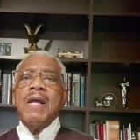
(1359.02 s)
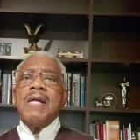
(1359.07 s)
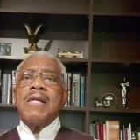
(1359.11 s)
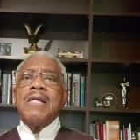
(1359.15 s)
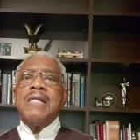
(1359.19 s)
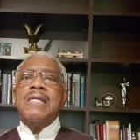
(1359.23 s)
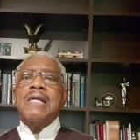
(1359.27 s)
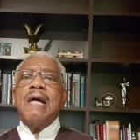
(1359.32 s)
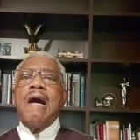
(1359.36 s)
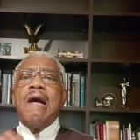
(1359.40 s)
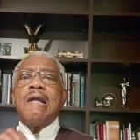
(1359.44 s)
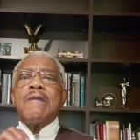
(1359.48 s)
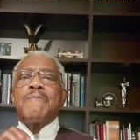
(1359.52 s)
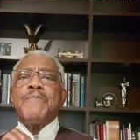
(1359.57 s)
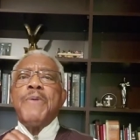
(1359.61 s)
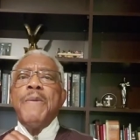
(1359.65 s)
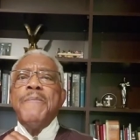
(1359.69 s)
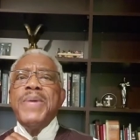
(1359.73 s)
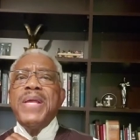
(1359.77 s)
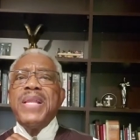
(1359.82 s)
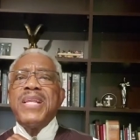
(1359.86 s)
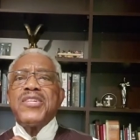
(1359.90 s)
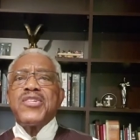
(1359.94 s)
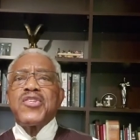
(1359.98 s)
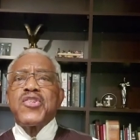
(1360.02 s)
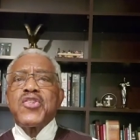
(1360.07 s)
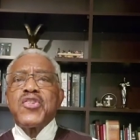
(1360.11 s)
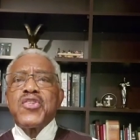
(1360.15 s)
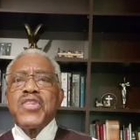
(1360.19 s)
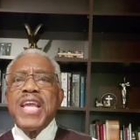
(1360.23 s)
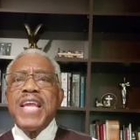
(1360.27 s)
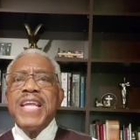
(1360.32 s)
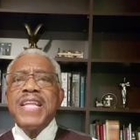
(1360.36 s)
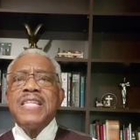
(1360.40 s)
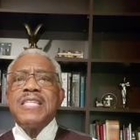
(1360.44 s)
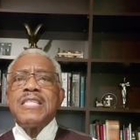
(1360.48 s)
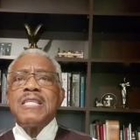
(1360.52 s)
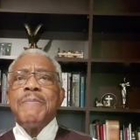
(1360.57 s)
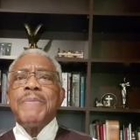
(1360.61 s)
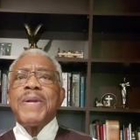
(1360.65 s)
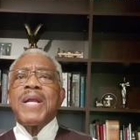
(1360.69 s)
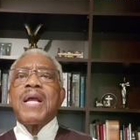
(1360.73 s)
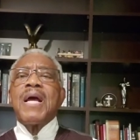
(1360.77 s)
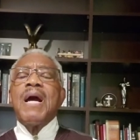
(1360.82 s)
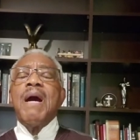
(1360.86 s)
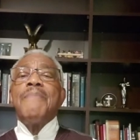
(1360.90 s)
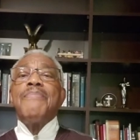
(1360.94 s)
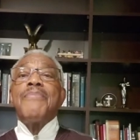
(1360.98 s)
God permitted Satan to
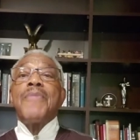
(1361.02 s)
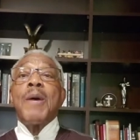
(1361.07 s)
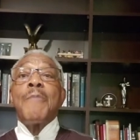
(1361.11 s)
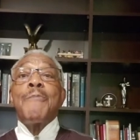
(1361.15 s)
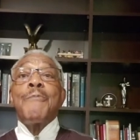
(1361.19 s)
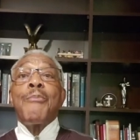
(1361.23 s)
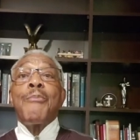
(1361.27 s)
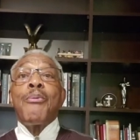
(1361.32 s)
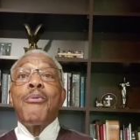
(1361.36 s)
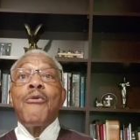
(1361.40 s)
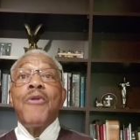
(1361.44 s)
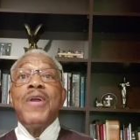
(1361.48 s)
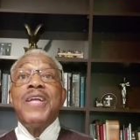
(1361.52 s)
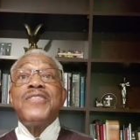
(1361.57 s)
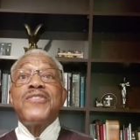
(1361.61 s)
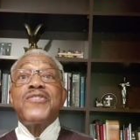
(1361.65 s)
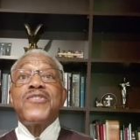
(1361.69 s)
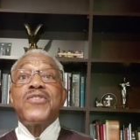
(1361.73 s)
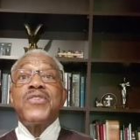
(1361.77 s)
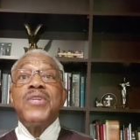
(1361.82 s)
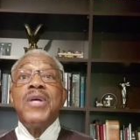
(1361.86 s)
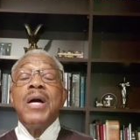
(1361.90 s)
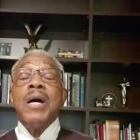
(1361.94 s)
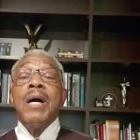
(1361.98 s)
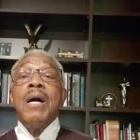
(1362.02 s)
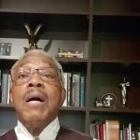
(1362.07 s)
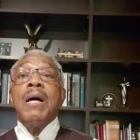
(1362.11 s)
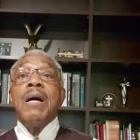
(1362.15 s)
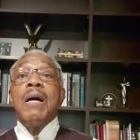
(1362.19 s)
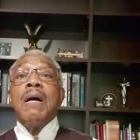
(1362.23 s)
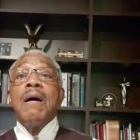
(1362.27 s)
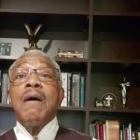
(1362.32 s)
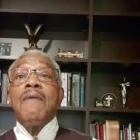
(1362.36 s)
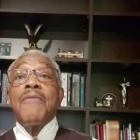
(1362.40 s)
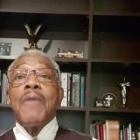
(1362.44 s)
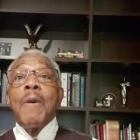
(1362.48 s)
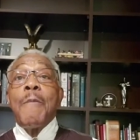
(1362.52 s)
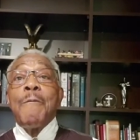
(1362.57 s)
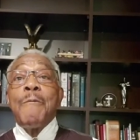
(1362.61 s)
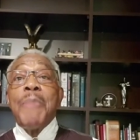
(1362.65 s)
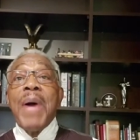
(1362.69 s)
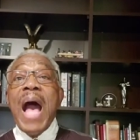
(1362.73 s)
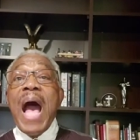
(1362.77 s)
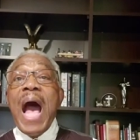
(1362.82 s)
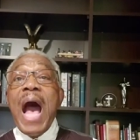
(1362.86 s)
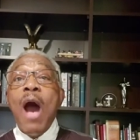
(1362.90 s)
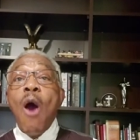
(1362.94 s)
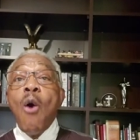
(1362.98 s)
become the prince of the
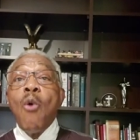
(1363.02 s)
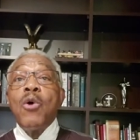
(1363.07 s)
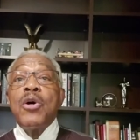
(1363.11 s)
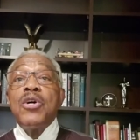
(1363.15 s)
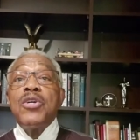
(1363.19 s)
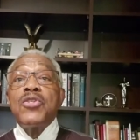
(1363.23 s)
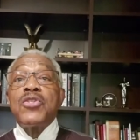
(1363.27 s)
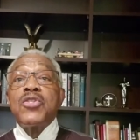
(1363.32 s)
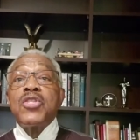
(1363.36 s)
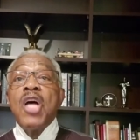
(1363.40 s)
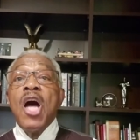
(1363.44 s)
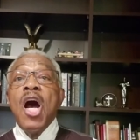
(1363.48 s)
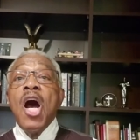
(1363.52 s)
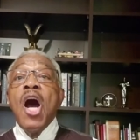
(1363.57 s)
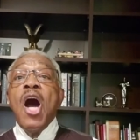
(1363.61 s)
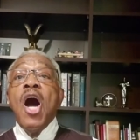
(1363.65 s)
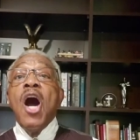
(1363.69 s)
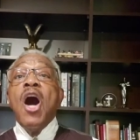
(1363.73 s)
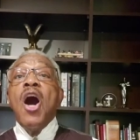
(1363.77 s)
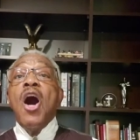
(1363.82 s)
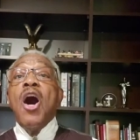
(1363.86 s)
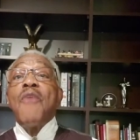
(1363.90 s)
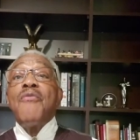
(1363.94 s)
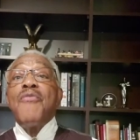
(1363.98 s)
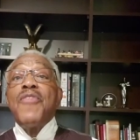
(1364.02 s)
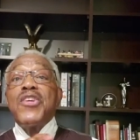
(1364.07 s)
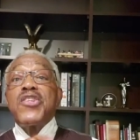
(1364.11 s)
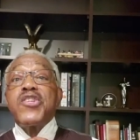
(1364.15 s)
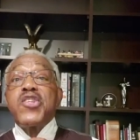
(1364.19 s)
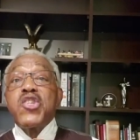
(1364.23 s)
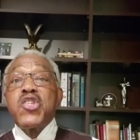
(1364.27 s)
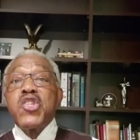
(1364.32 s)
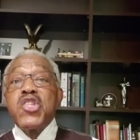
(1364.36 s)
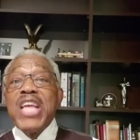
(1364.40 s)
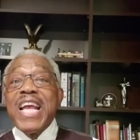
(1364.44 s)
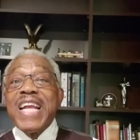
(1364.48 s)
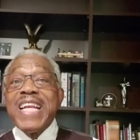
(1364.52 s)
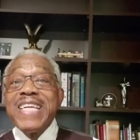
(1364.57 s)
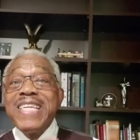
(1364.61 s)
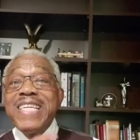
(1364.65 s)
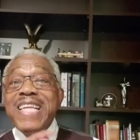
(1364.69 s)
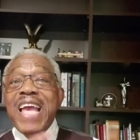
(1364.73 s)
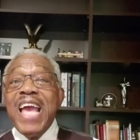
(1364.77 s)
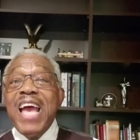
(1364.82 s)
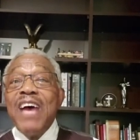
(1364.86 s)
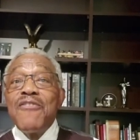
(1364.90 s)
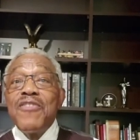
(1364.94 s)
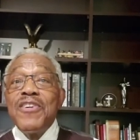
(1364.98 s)
powers of the second
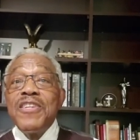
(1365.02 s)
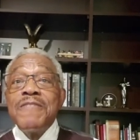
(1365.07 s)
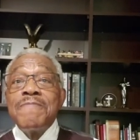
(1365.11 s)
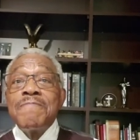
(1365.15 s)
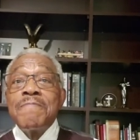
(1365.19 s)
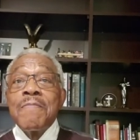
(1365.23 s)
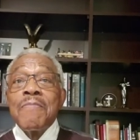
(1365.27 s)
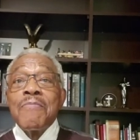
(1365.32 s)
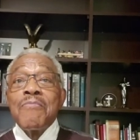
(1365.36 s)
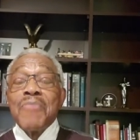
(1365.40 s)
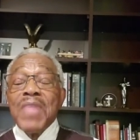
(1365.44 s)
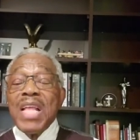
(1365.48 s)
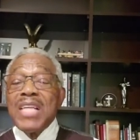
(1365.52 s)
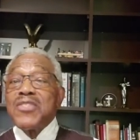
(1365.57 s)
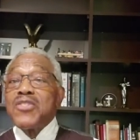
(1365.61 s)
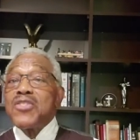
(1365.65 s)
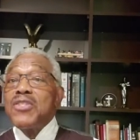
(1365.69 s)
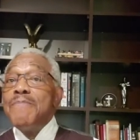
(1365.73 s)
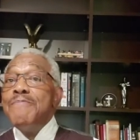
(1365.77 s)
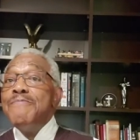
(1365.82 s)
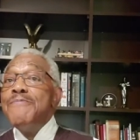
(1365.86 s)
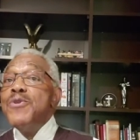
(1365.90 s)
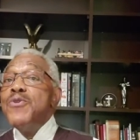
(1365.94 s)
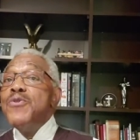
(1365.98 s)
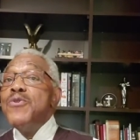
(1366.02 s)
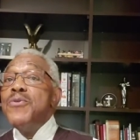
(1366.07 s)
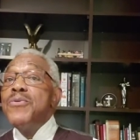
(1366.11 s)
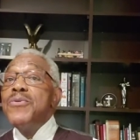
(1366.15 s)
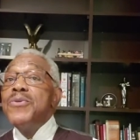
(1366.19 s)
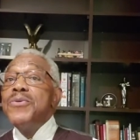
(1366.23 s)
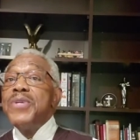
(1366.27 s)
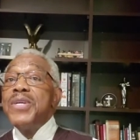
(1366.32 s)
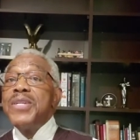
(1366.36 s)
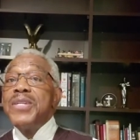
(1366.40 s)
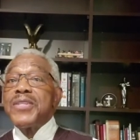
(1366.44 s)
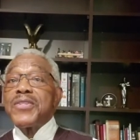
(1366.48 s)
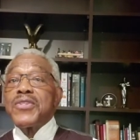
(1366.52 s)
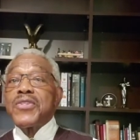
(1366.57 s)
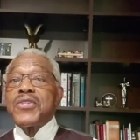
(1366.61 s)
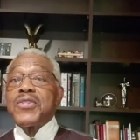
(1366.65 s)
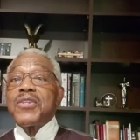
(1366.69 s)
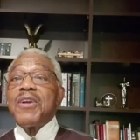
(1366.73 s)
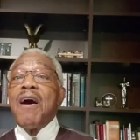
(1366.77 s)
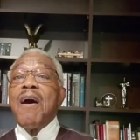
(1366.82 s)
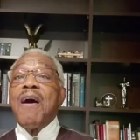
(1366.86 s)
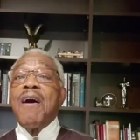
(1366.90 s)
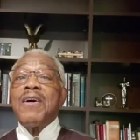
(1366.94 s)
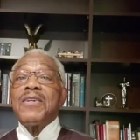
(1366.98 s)
heaven. That's the moon and the
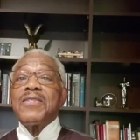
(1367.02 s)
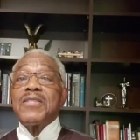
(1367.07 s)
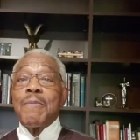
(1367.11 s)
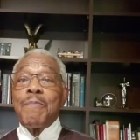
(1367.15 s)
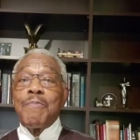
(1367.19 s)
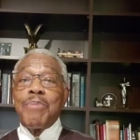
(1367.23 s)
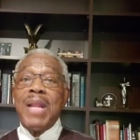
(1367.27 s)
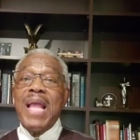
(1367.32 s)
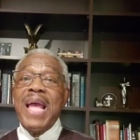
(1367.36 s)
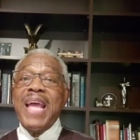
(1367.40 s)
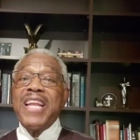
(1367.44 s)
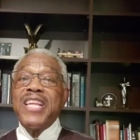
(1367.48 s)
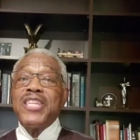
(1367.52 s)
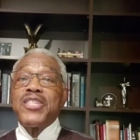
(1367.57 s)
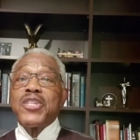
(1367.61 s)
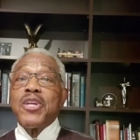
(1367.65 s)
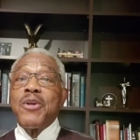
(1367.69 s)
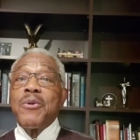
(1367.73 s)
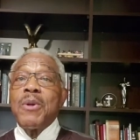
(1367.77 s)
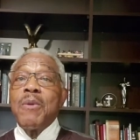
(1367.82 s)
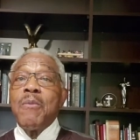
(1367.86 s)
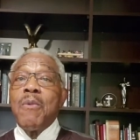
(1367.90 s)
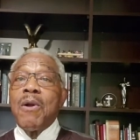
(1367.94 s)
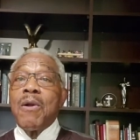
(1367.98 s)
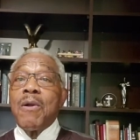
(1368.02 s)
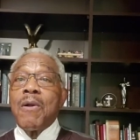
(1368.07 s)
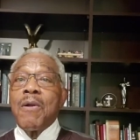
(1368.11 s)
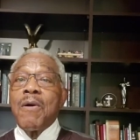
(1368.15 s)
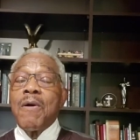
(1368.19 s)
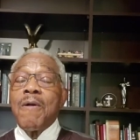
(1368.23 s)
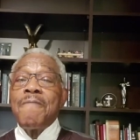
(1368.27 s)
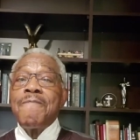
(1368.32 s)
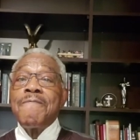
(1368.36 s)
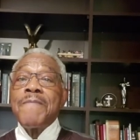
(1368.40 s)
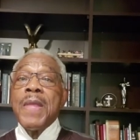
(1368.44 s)
star, the planetary world.